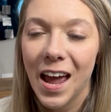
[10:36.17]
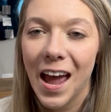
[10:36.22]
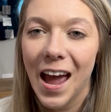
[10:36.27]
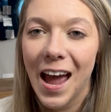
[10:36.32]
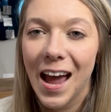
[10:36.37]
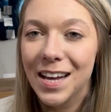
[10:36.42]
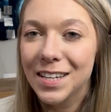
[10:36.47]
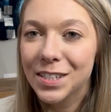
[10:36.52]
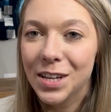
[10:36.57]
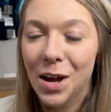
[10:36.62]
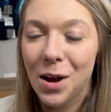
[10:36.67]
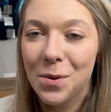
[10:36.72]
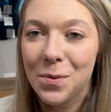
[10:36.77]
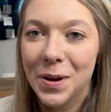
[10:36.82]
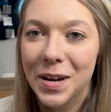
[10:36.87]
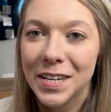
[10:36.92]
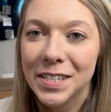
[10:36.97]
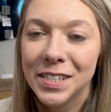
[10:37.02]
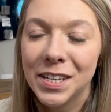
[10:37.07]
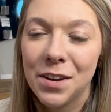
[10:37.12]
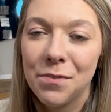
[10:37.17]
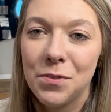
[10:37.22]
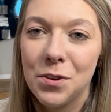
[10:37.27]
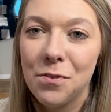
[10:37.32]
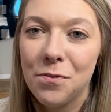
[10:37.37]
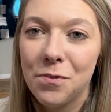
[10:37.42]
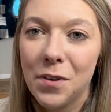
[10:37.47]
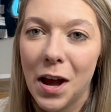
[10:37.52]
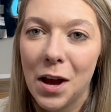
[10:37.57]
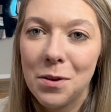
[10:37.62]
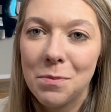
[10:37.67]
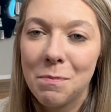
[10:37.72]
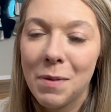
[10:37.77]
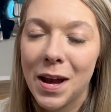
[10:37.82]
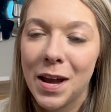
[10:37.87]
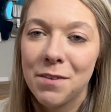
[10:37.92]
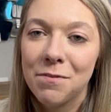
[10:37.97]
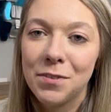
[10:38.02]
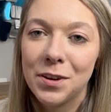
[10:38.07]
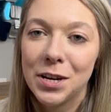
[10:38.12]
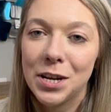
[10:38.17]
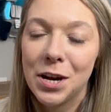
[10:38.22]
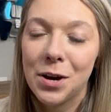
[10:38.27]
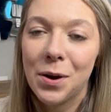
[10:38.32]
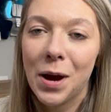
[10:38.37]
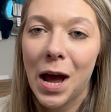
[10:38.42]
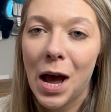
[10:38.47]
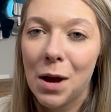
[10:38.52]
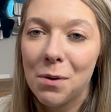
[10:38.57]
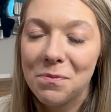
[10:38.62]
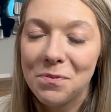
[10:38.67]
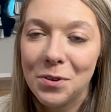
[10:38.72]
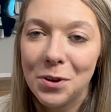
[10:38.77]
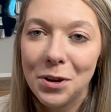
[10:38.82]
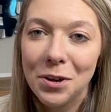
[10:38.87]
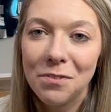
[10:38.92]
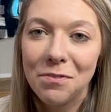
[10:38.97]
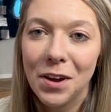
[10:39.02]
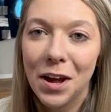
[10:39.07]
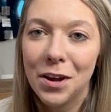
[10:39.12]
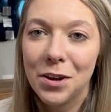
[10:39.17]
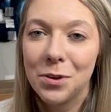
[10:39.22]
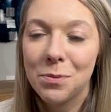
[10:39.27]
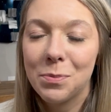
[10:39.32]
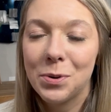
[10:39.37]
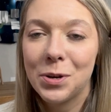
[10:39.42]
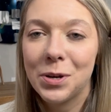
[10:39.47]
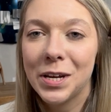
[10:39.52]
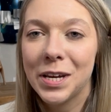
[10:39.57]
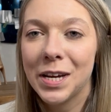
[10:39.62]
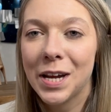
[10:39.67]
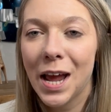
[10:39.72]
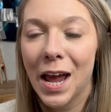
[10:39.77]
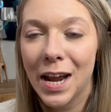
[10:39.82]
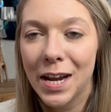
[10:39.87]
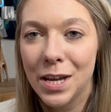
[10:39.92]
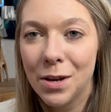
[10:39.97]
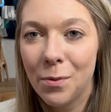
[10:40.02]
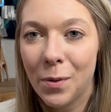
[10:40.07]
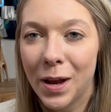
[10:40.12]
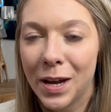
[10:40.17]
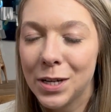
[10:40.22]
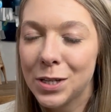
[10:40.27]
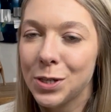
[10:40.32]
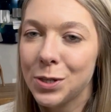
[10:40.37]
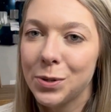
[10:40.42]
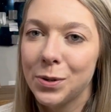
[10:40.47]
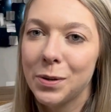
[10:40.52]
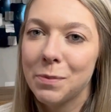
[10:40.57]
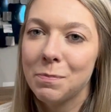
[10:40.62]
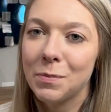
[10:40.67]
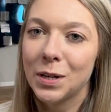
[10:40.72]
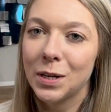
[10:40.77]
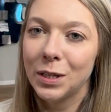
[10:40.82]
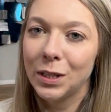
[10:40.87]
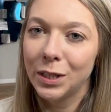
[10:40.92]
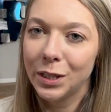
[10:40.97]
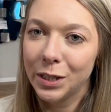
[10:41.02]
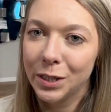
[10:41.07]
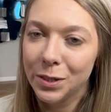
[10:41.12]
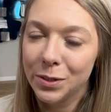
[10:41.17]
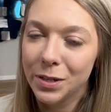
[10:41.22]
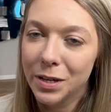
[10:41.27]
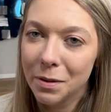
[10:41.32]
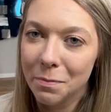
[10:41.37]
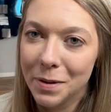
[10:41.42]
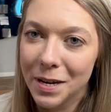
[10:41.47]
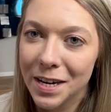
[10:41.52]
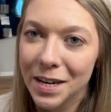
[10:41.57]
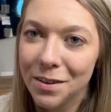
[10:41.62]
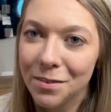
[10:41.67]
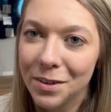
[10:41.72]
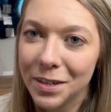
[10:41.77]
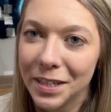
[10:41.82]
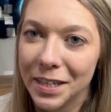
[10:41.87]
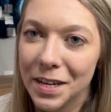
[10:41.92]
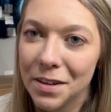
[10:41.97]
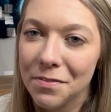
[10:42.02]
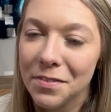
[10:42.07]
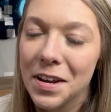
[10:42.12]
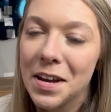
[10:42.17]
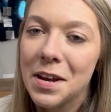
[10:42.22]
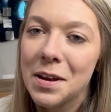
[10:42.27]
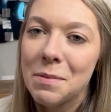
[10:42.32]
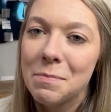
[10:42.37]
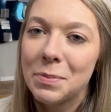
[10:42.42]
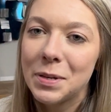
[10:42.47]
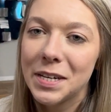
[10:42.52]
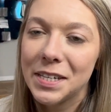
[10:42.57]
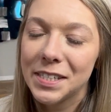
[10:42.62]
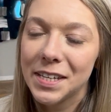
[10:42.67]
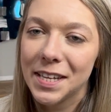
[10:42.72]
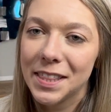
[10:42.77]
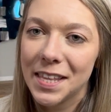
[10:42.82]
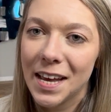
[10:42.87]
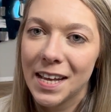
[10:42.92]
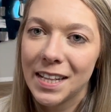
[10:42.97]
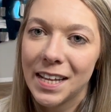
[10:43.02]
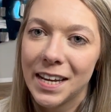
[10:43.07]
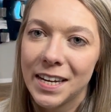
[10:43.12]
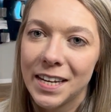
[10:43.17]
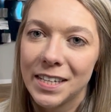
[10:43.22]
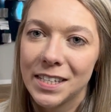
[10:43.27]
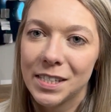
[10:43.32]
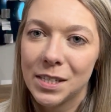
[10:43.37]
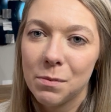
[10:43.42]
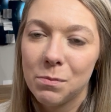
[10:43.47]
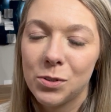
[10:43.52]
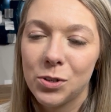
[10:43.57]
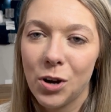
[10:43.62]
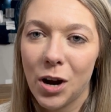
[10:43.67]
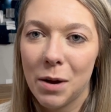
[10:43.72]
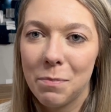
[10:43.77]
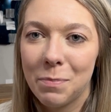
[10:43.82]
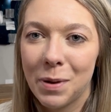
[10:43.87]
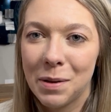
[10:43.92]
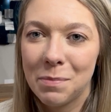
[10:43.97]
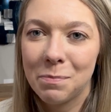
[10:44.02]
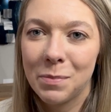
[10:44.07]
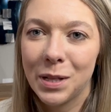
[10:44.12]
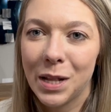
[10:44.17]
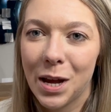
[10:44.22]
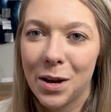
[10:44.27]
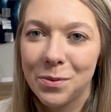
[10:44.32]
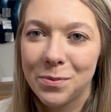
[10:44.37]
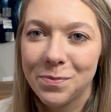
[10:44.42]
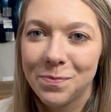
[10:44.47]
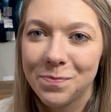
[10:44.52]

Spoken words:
As always, if you found my video helpful or valuable in any way to include comedic relief, please hit that like and subscribe button below.